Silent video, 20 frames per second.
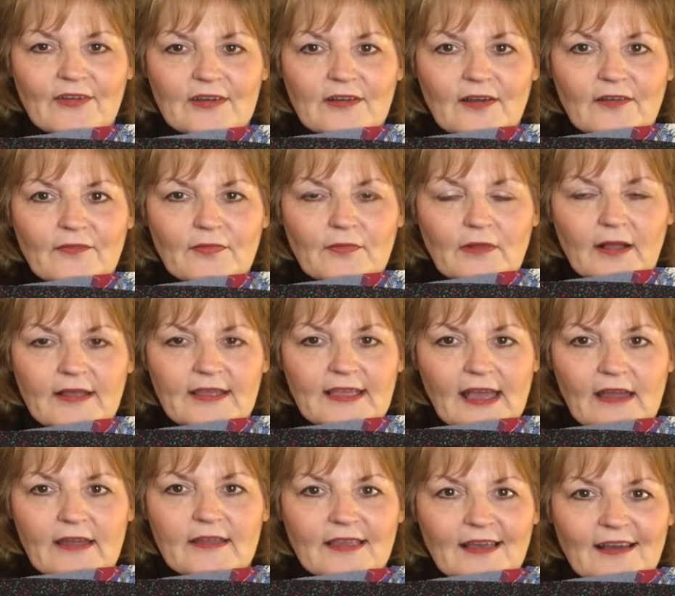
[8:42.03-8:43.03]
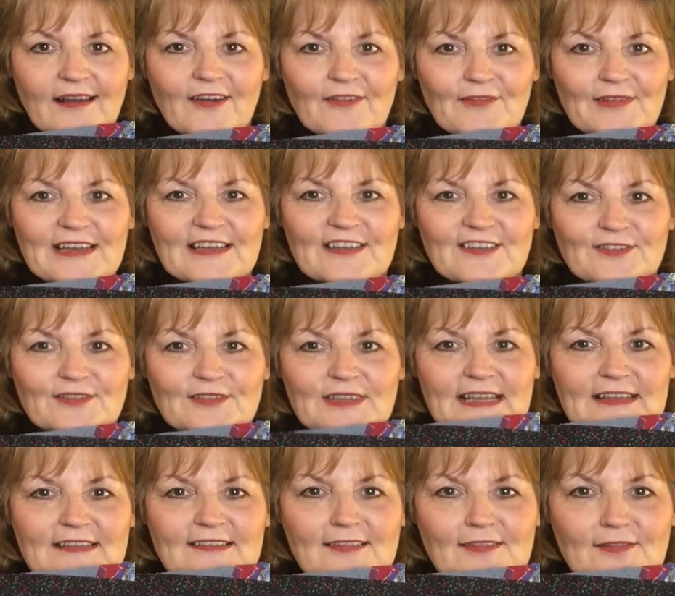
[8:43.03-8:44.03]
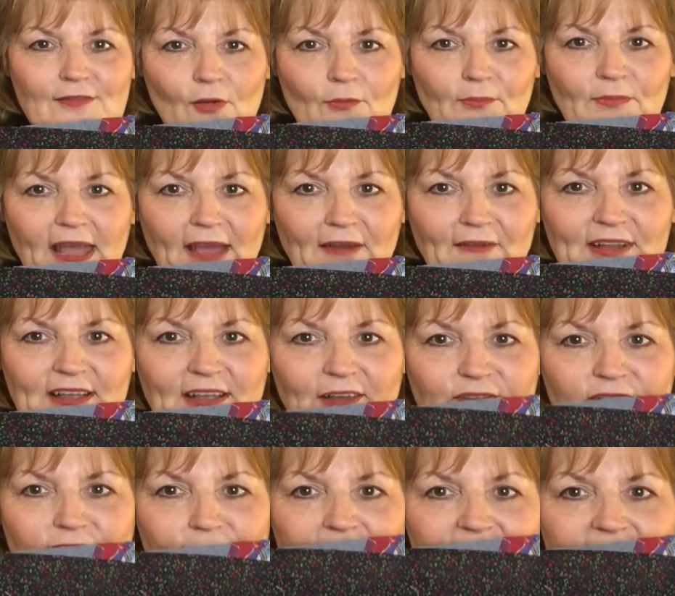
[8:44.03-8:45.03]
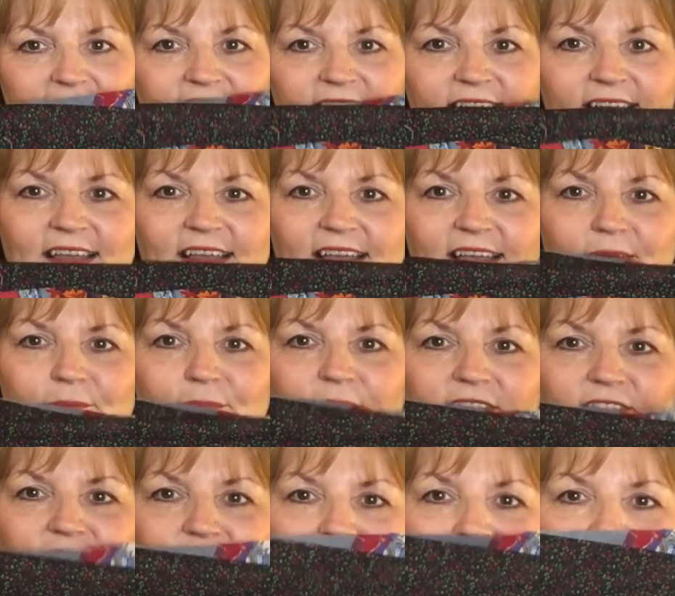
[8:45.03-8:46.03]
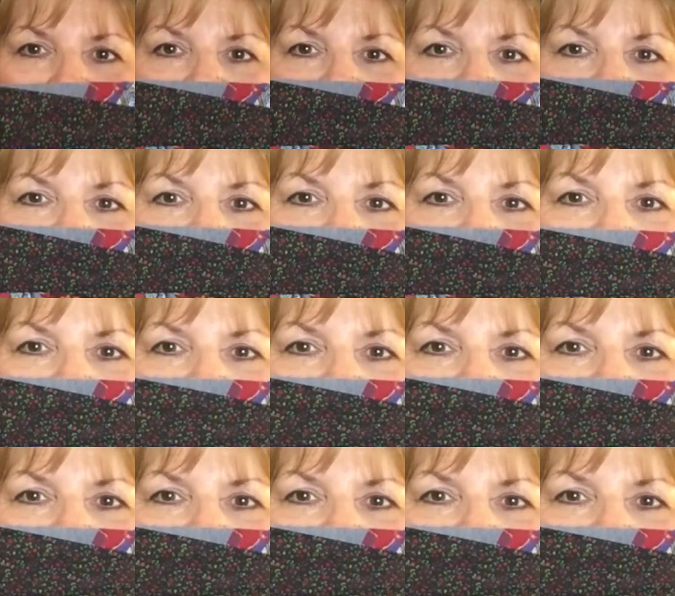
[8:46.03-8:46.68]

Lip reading: And I've like, yeah, I really do need to stop now and go to bed. But you see, it's